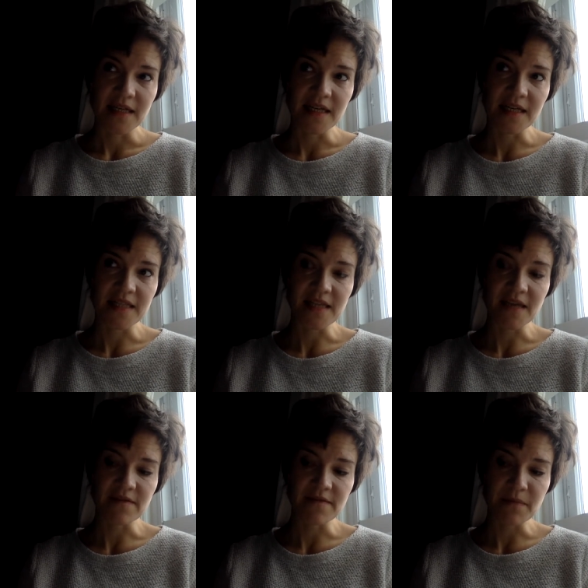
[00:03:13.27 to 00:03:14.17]
and as
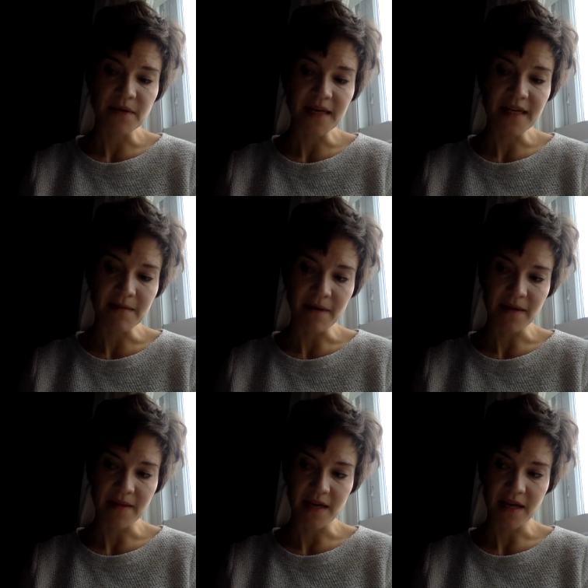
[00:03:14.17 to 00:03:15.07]
I've prayed
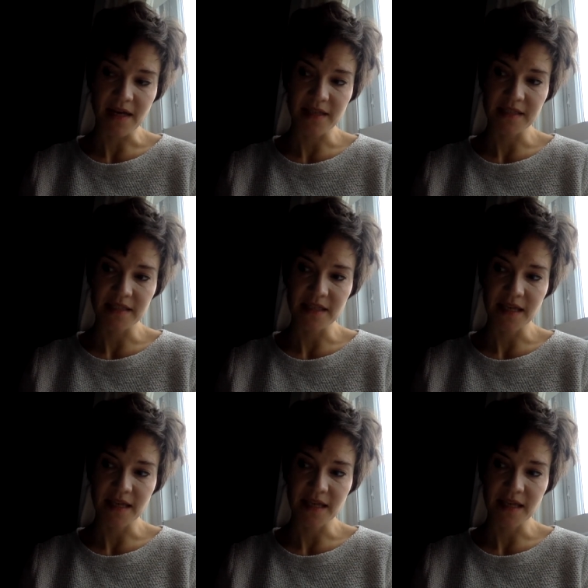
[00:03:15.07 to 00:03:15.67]
about that,